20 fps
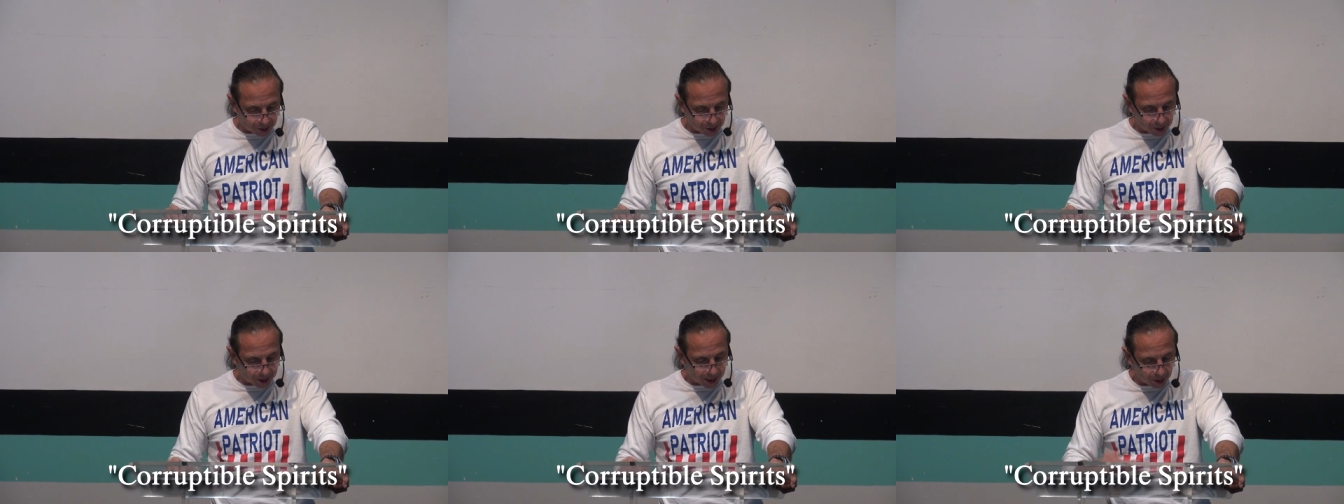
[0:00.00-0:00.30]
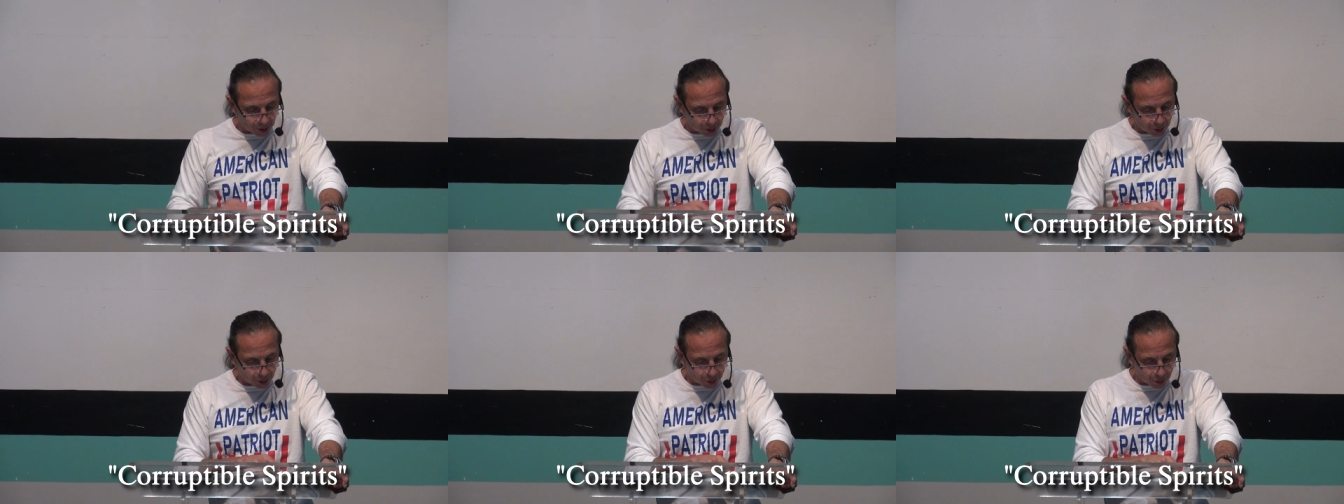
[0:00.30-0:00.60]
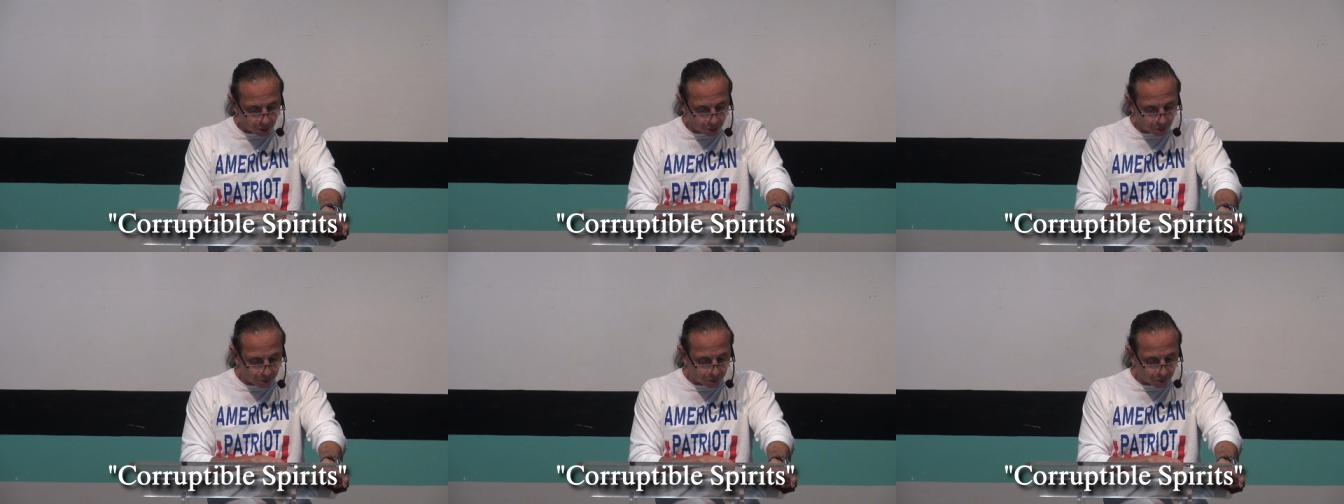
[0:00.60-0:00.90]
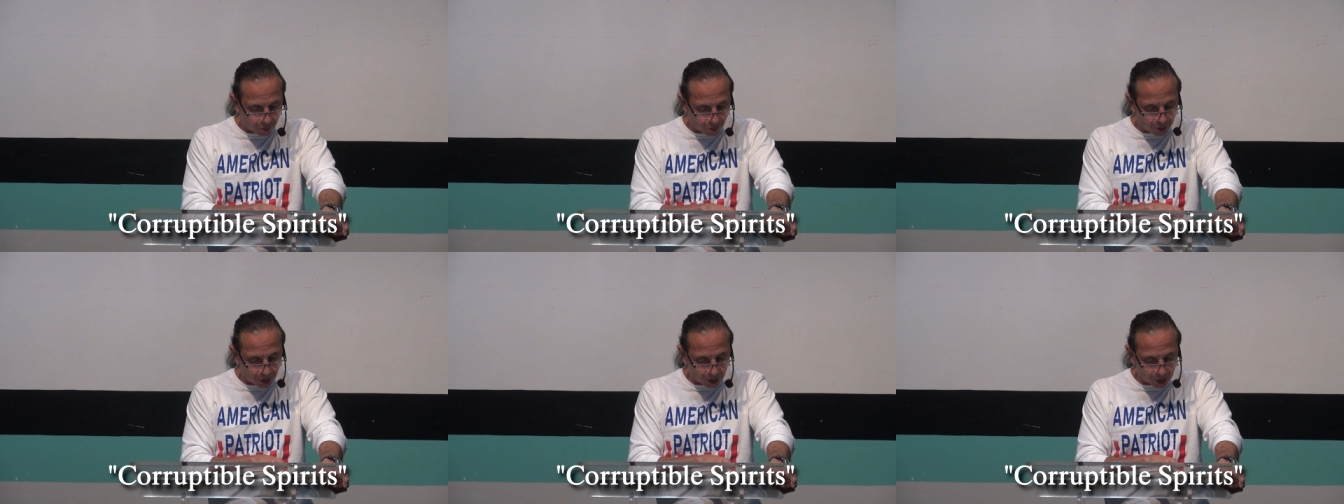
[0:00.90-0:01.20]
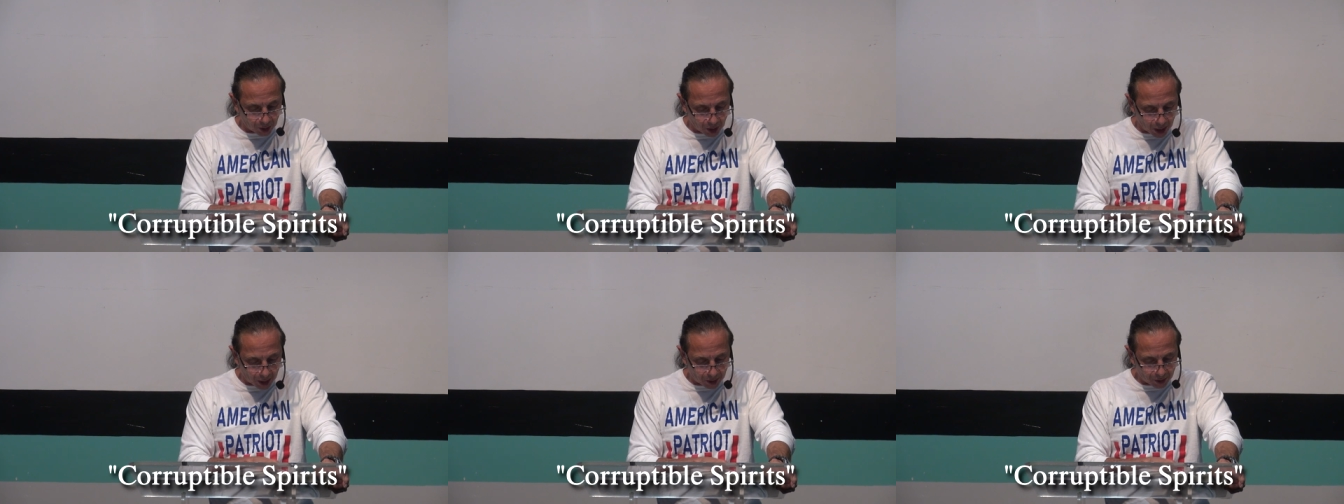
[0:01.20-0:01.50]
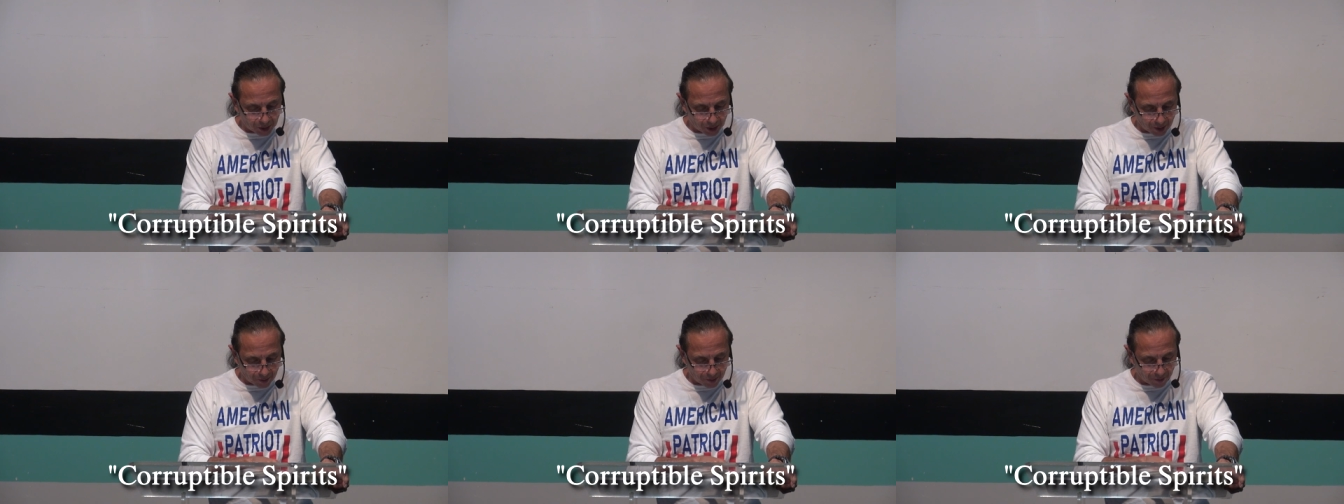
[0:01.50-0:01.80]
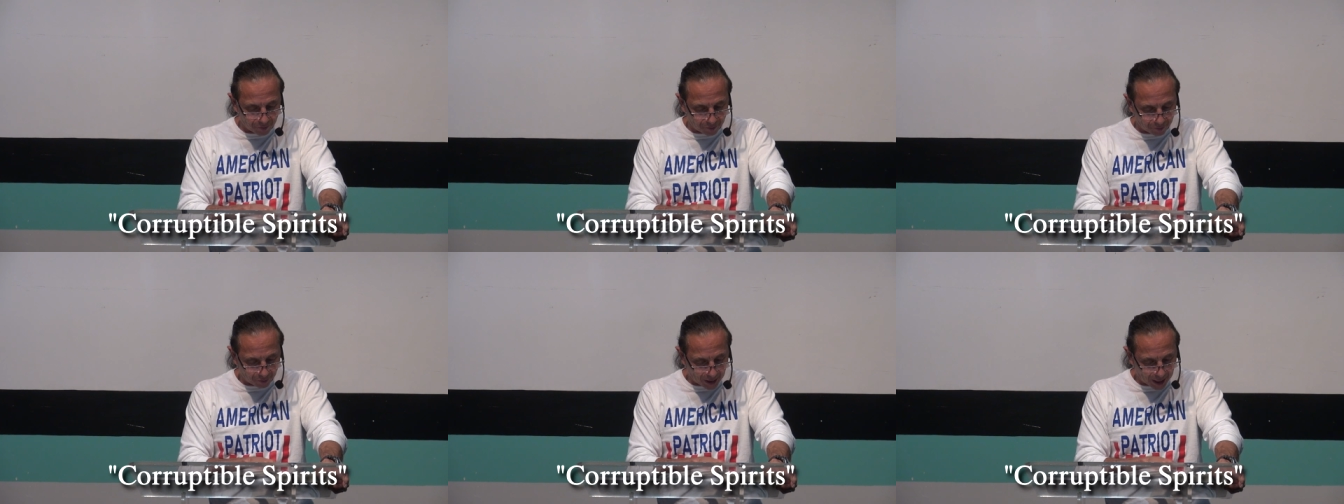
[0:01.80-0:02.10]
they allure through the lust of the
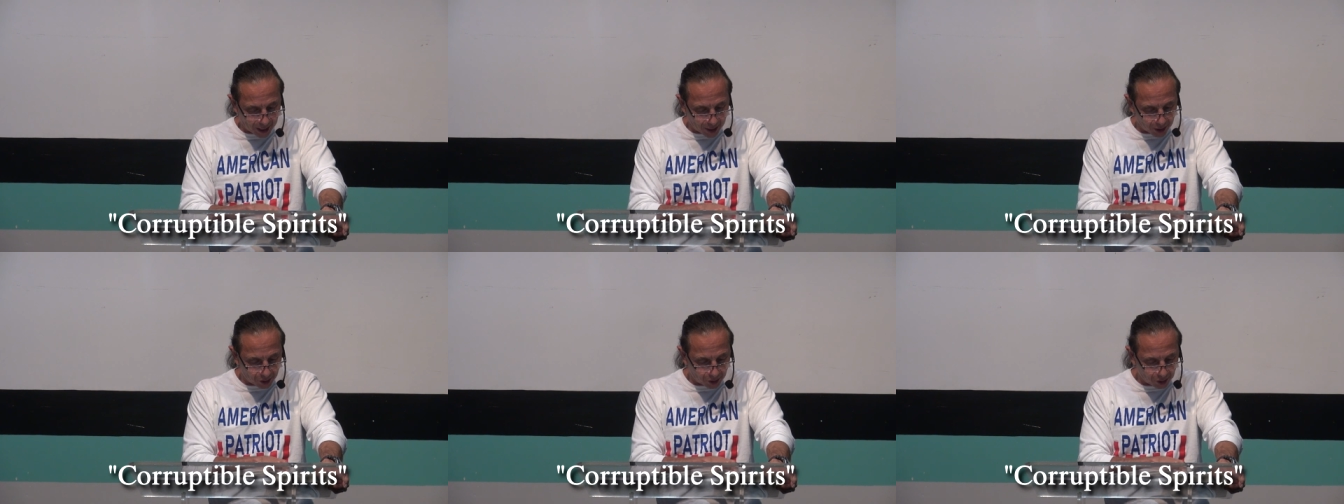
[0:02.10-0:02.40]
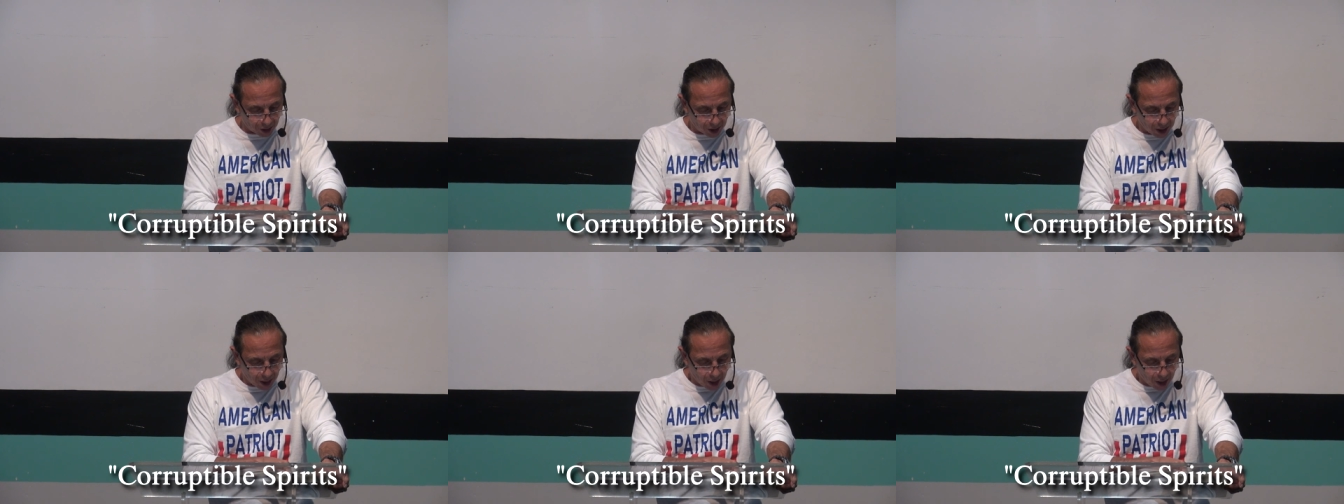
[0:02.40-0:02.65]
flesh,